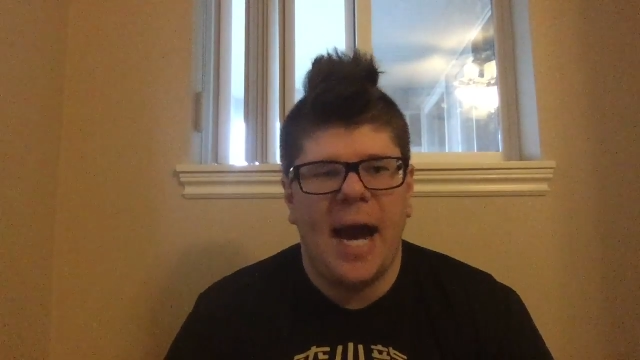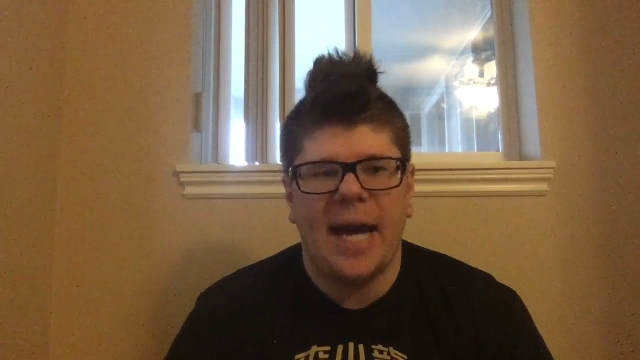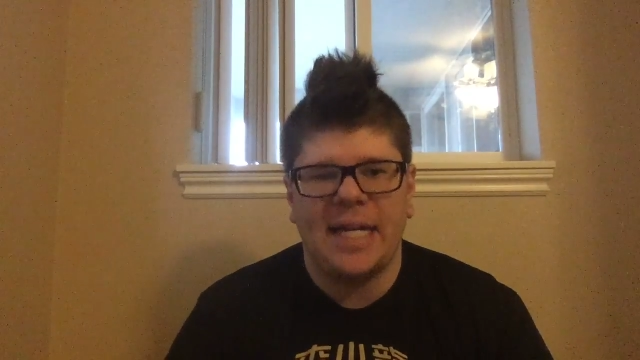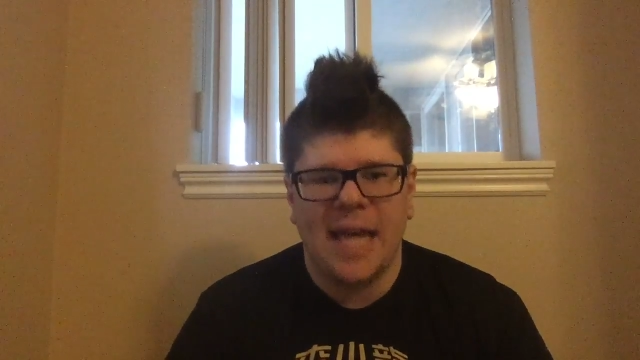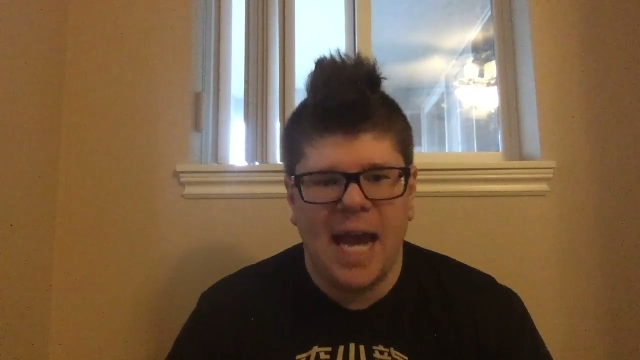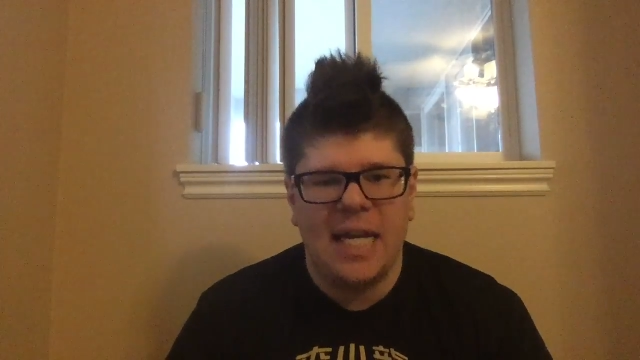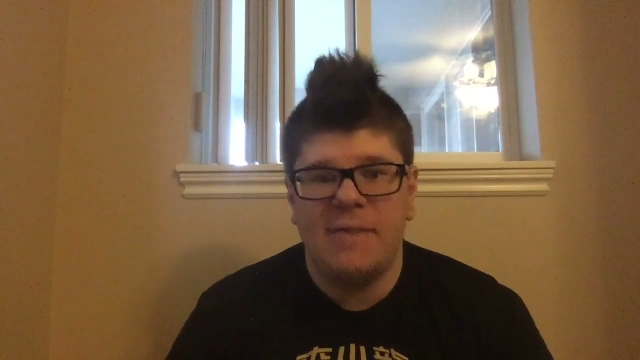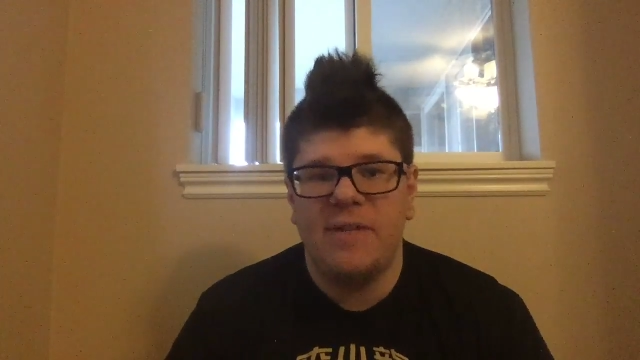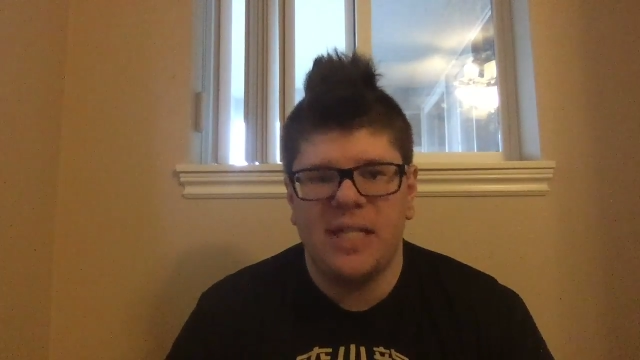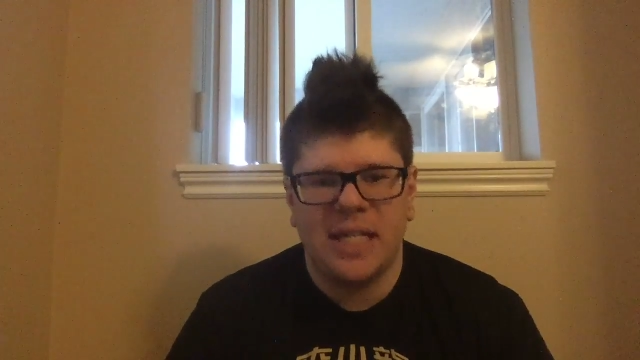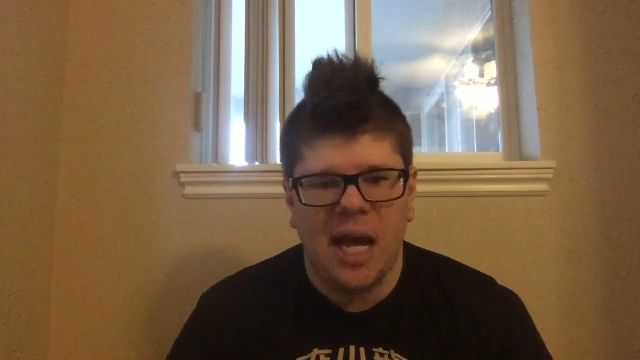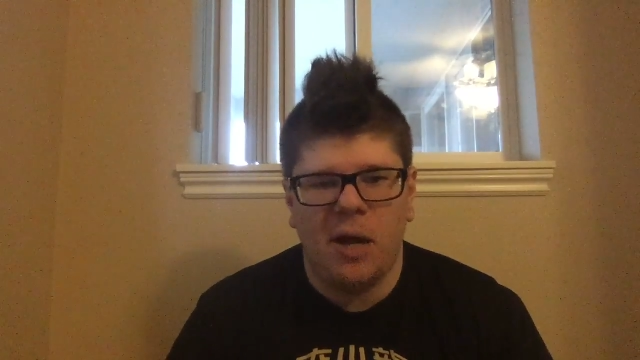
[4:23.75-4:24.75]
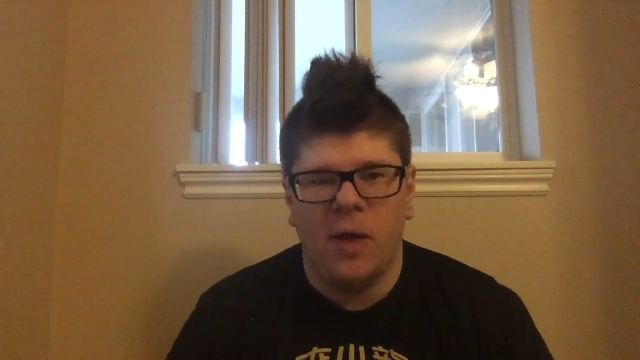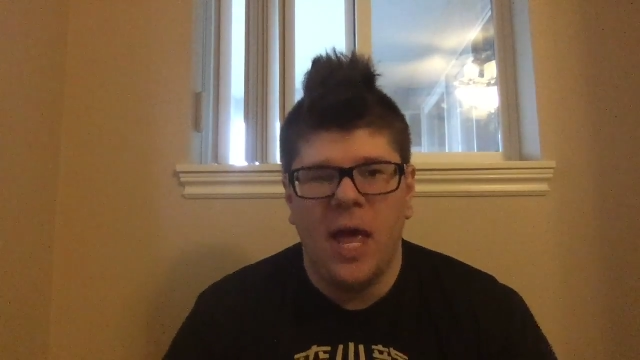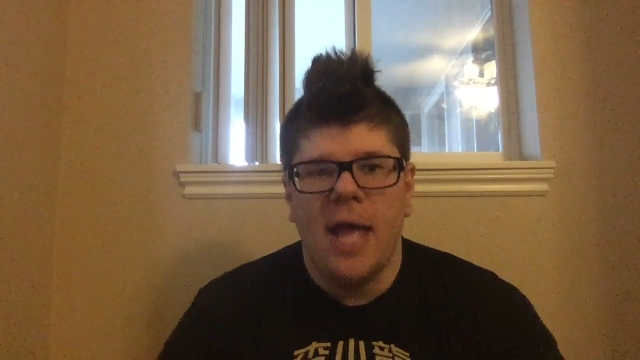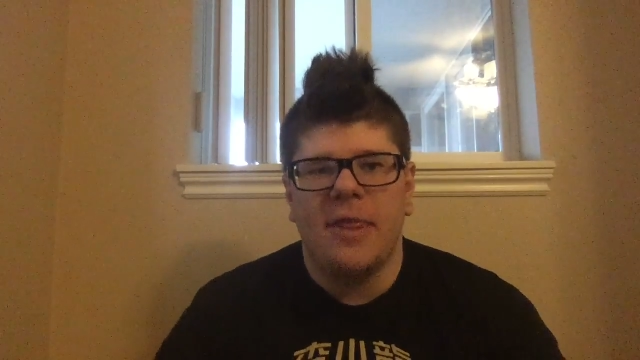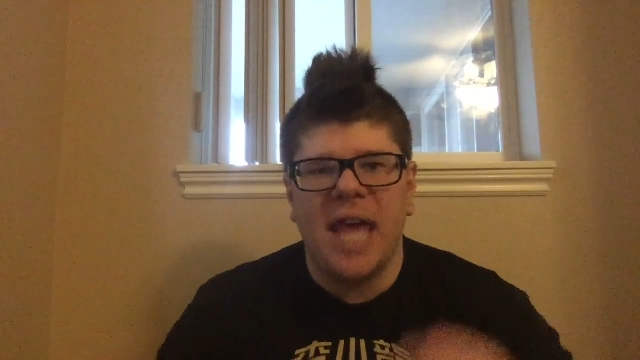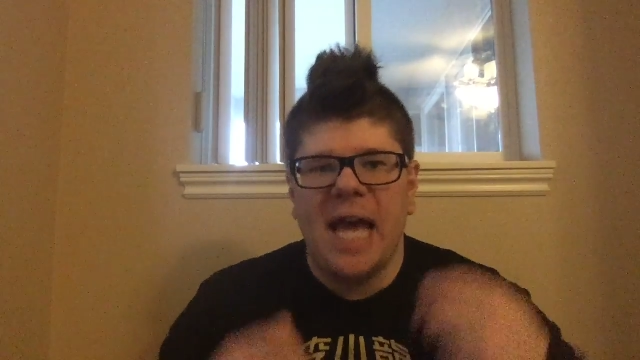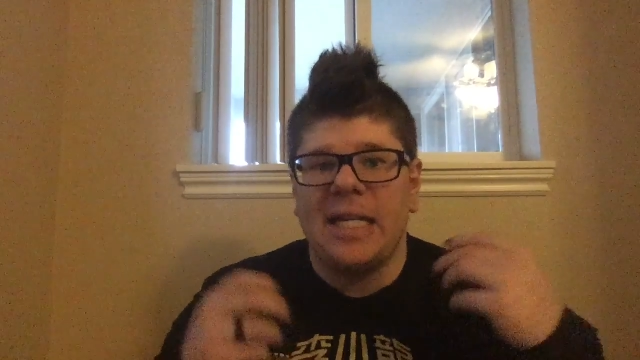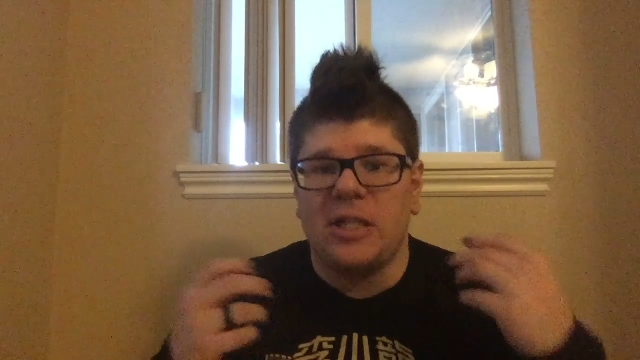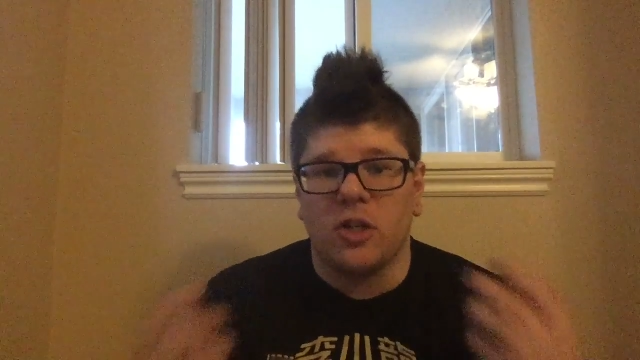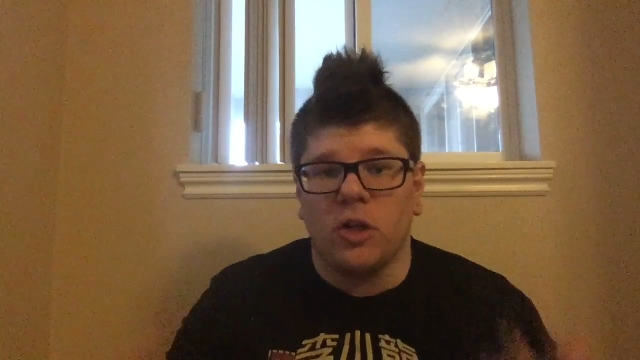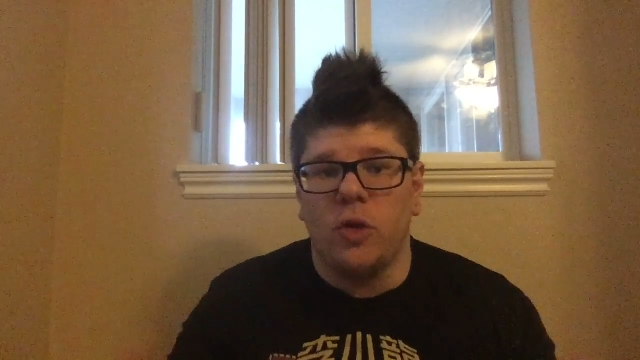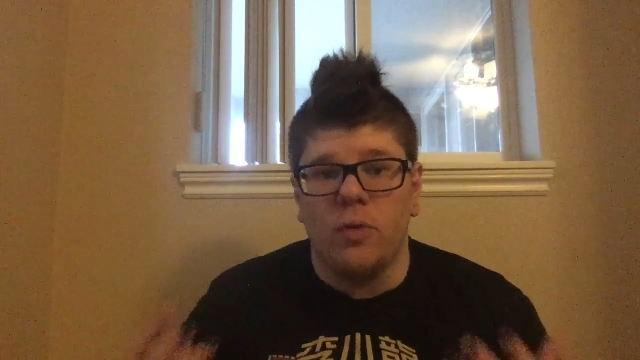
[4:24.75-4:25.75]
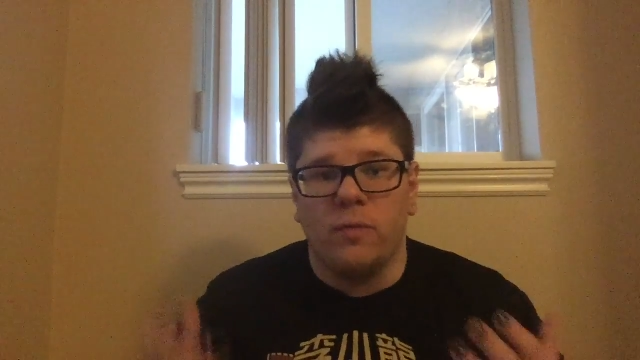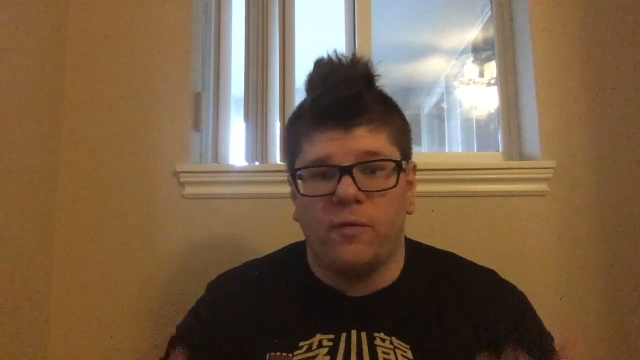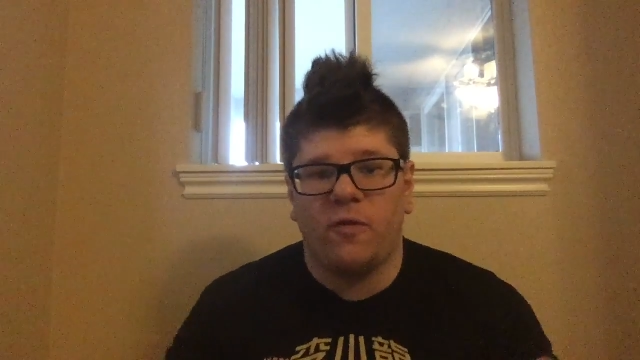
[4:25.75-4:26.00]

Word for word: I can't even tell that it's gluten